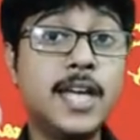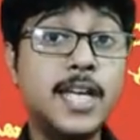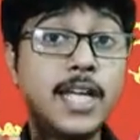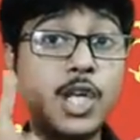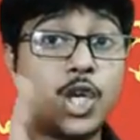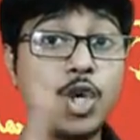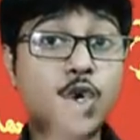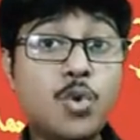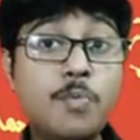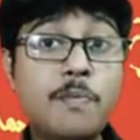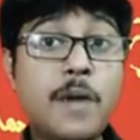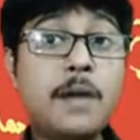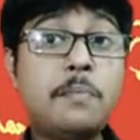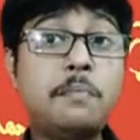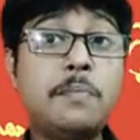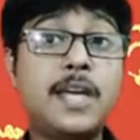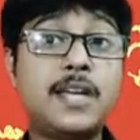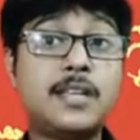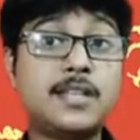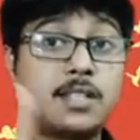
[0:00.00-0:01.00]

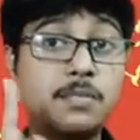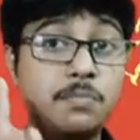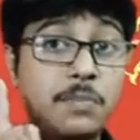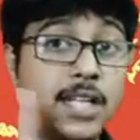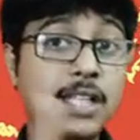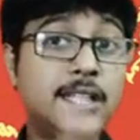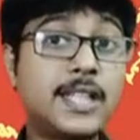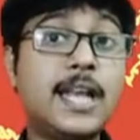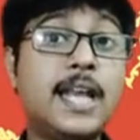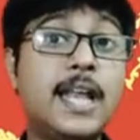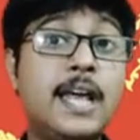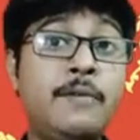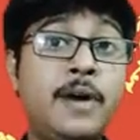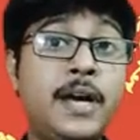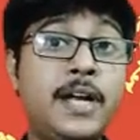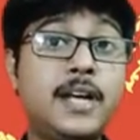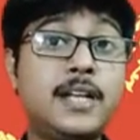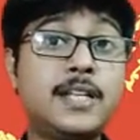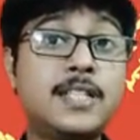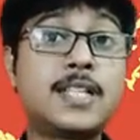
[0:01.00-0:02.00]
Human beings, meaning the
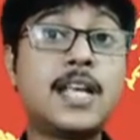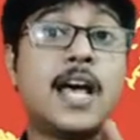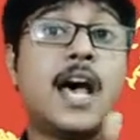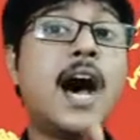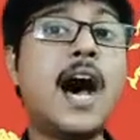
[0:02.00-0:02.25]
laborers,